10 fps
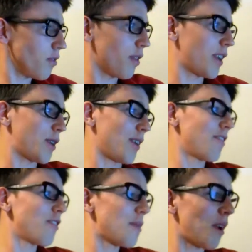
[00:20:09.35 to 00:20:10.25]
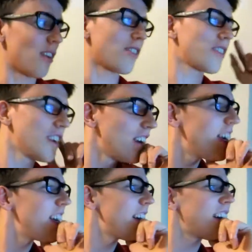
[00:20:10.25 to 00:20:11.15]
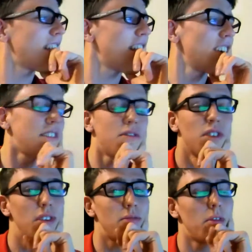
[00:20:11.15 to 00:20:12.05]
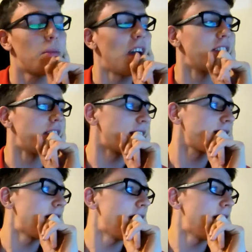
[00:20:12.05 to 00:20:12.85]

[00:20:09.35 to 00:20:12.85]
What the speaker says: reblogged. And I replied to this.